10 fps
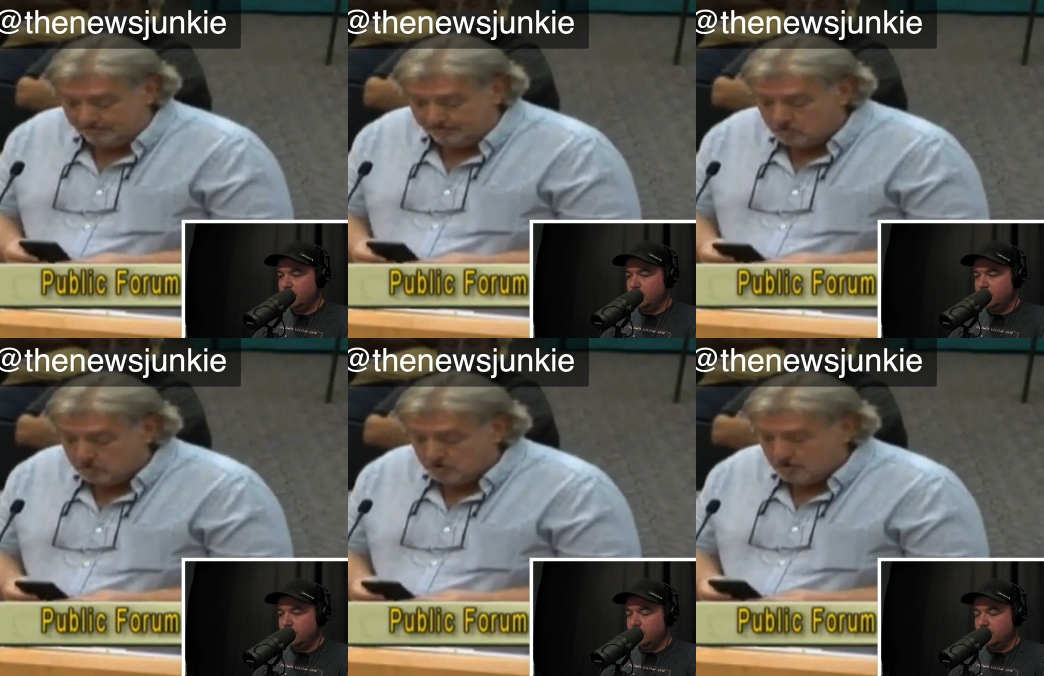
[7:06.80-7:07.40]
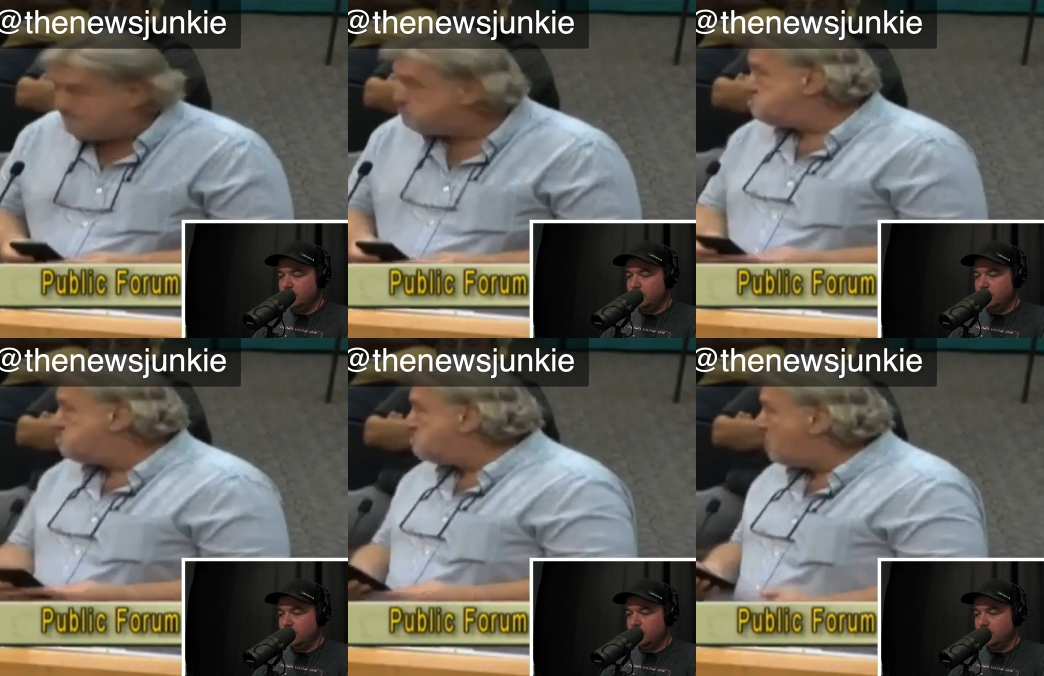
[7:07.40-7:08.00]
Speaker 1: for,
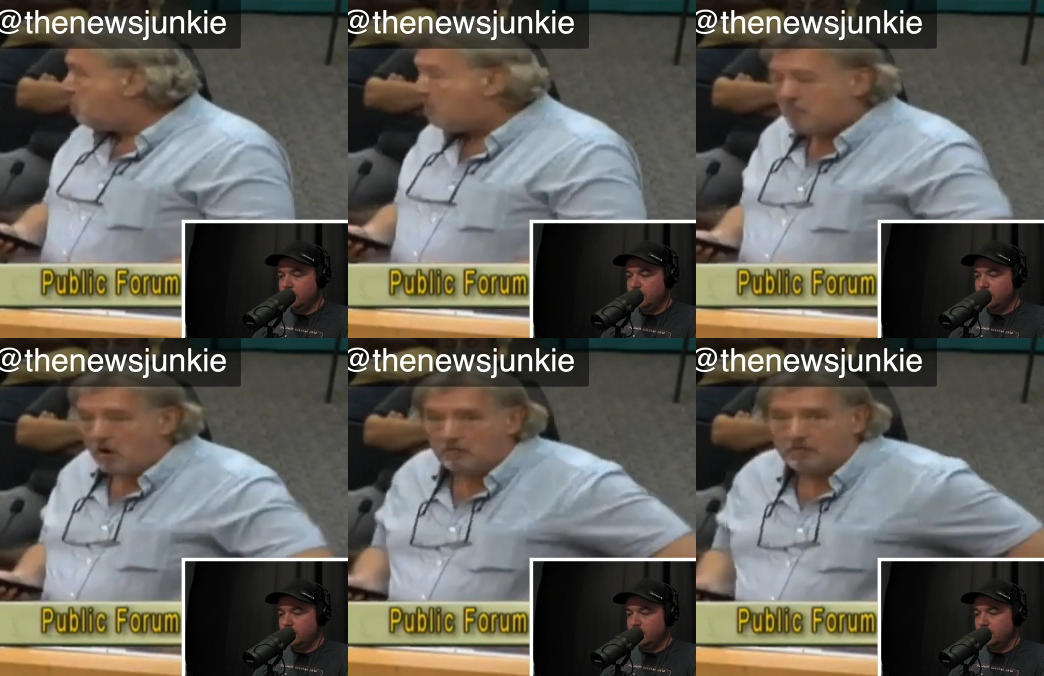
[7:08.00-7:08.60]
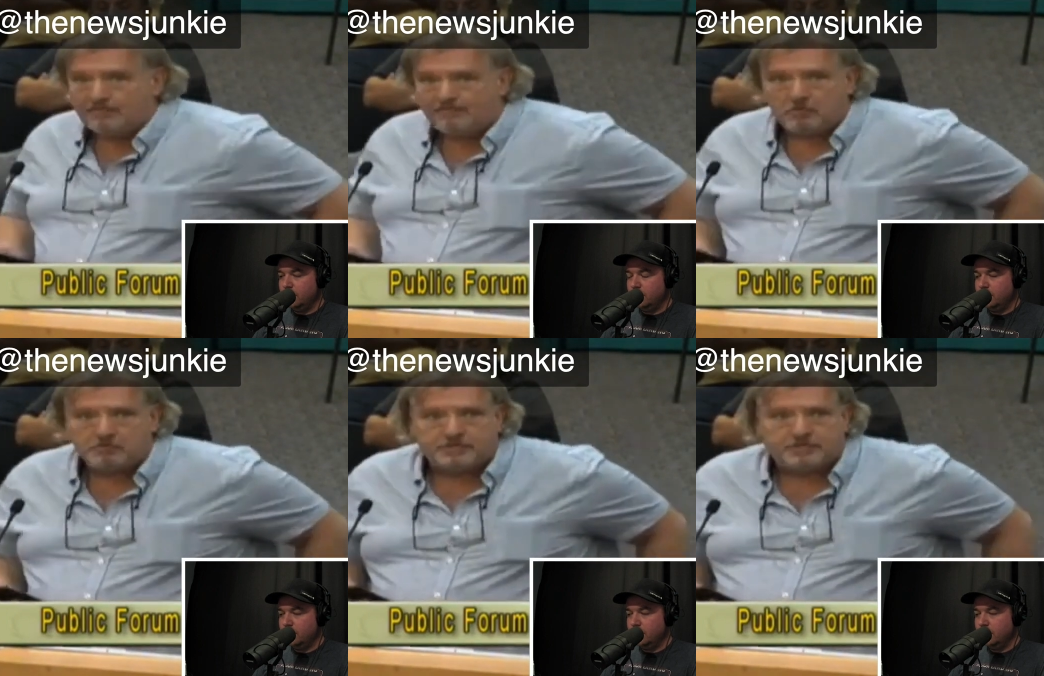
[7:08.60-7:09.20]
oh, probably the
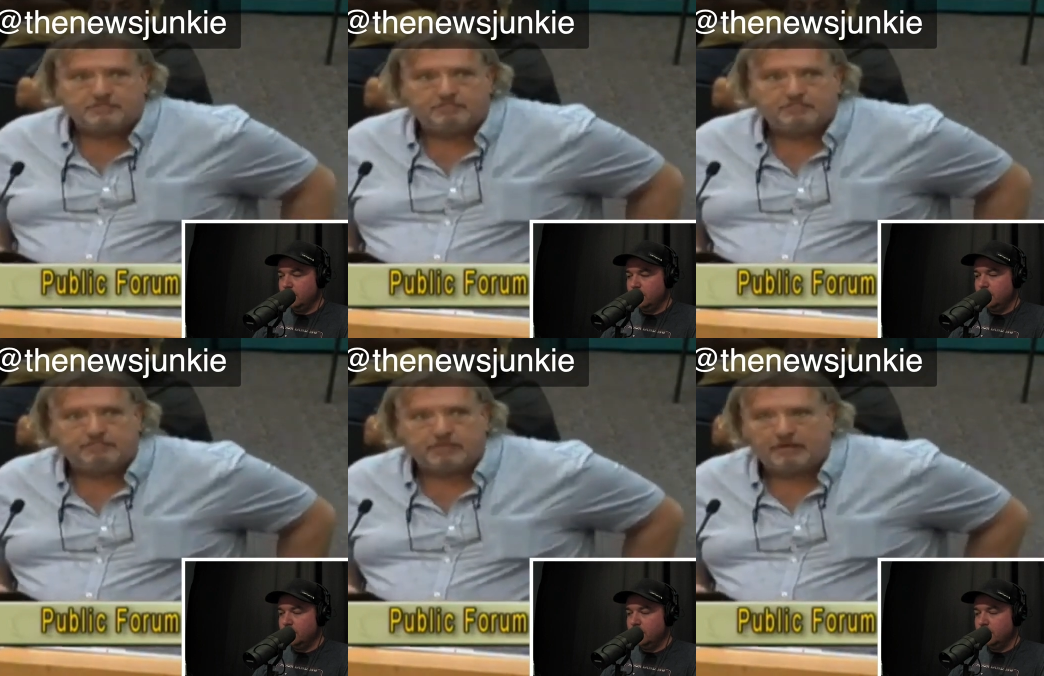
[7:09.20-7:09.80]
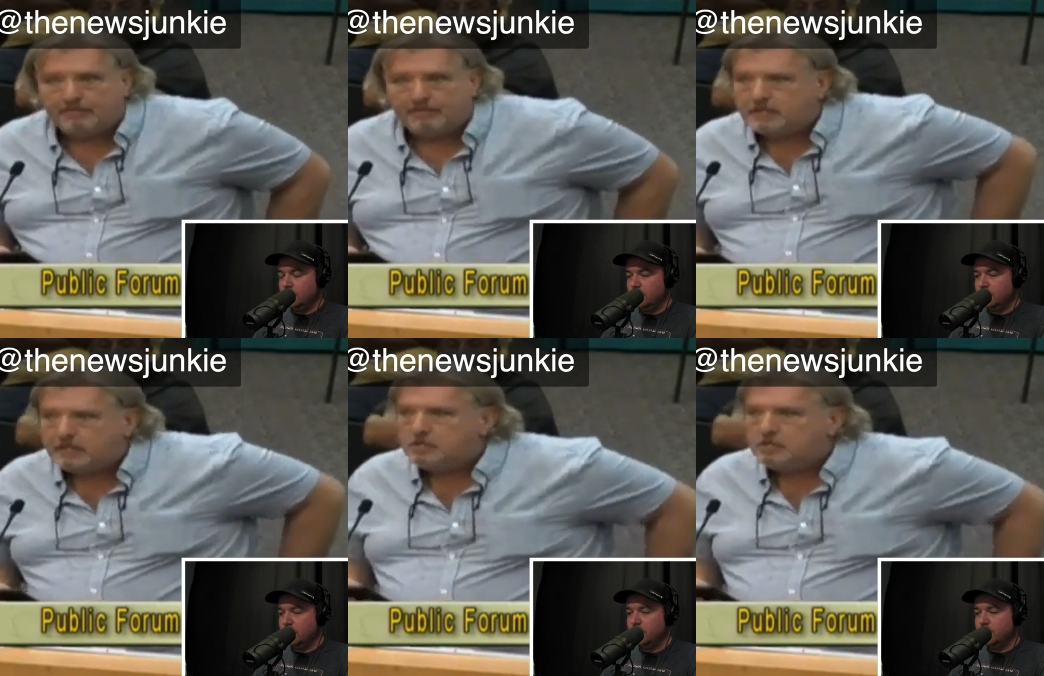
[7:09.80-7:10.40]
first 10,
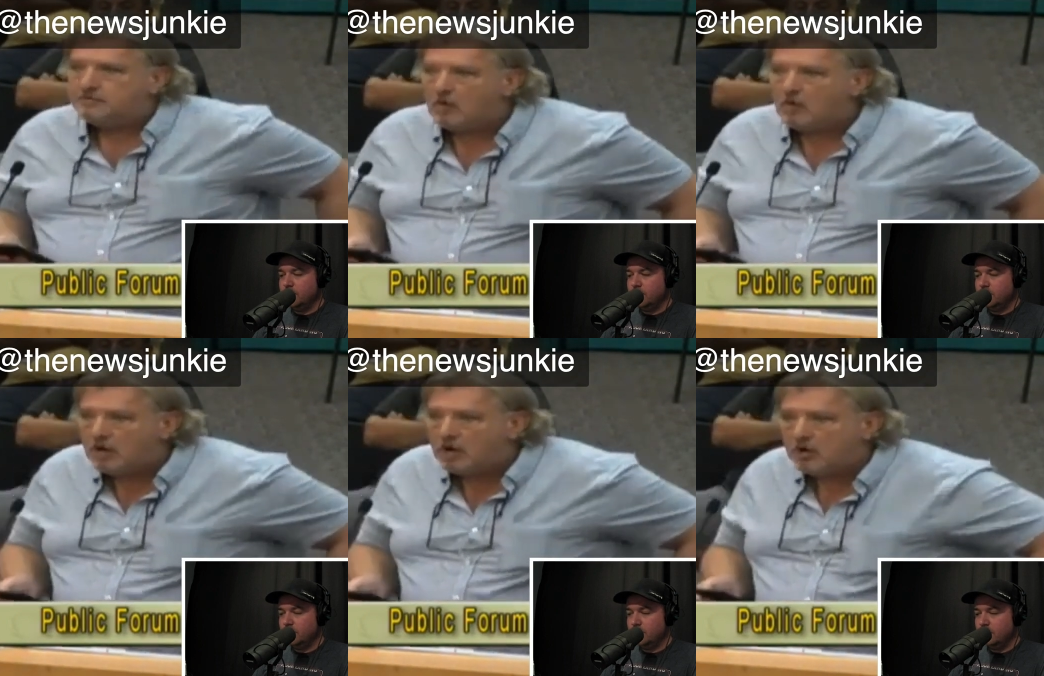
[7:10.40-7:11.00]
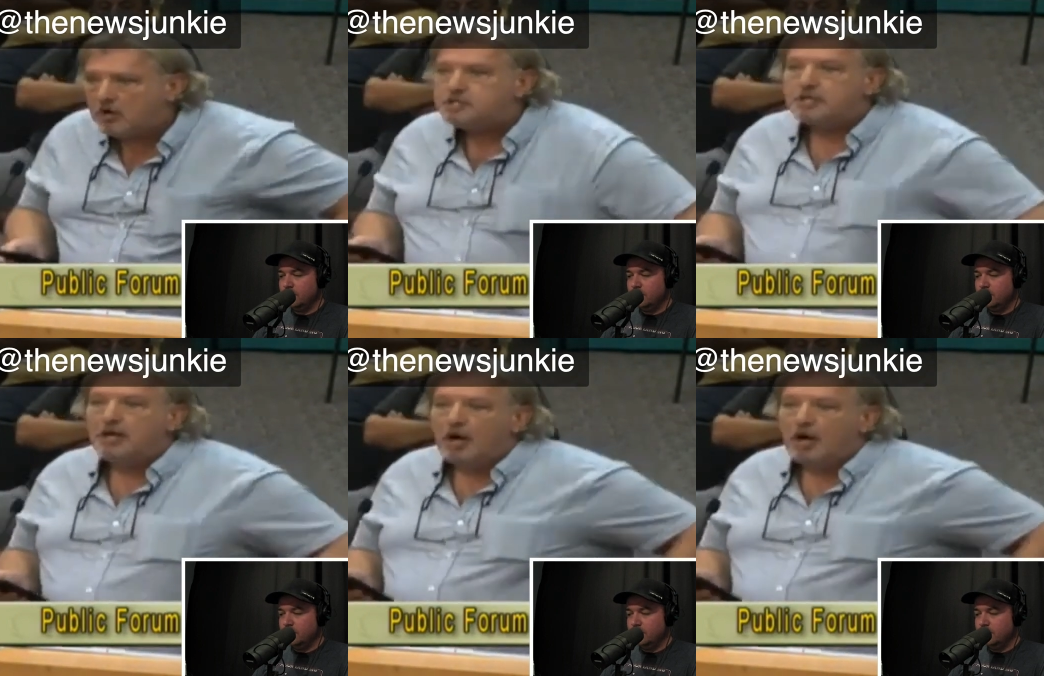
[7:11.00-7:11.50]
15 years of our marriage,